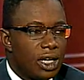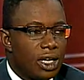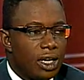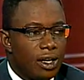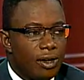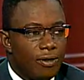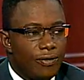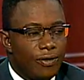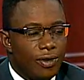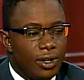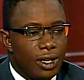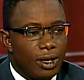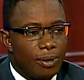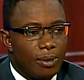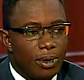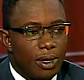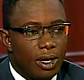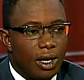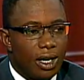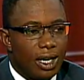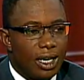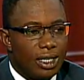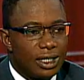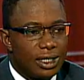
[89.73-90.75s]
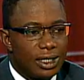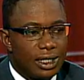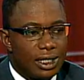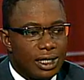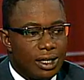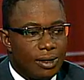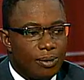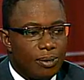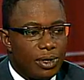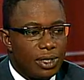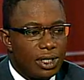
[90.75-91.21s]
of
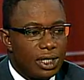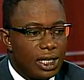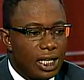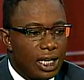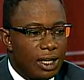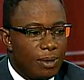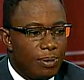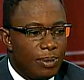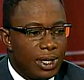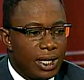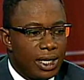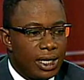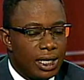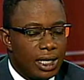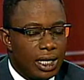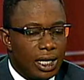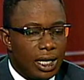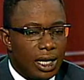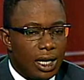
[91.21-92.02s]
cost containment